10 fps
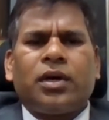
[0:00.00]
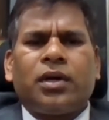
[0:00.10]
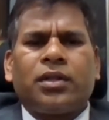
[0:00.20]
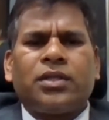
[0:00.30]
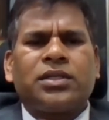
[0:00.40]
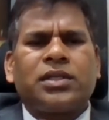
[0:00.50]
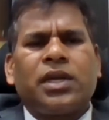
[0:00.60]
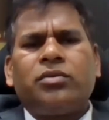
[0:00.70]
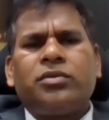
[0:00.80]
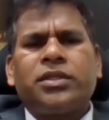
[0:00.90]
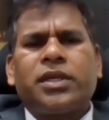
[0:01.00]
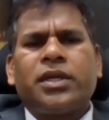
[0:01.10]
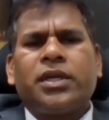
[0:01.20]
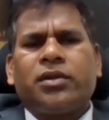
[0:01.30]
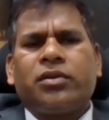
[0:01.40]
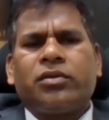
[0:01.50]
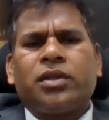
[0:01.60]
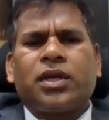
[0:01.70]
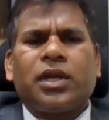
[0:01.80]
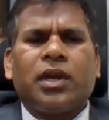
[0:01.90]
And therefore,
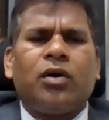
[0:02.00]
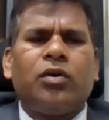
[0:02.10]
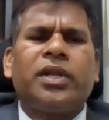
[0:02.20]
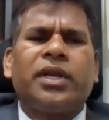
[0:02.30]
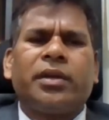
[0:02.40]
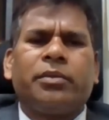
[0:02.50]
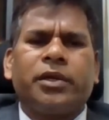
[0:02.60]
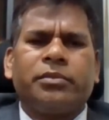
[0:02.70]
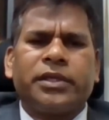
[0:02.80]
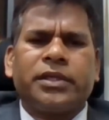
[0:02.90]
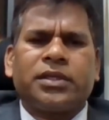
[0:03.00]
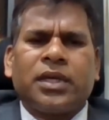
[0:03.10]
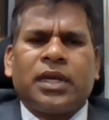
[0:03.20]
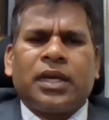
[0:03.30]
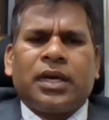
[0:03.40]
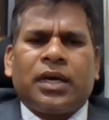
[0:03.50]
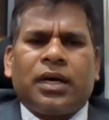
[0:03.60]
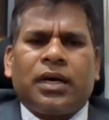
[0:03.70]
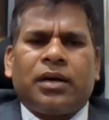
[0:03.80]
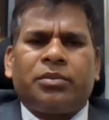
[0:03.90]
this cloud journey, the cloud
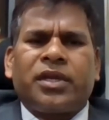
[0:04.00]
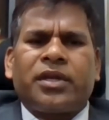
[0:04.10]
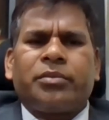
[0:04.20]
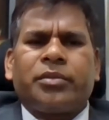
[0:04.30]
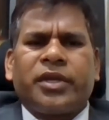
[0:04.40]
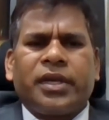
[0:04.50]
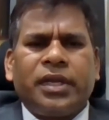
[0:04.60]
enablement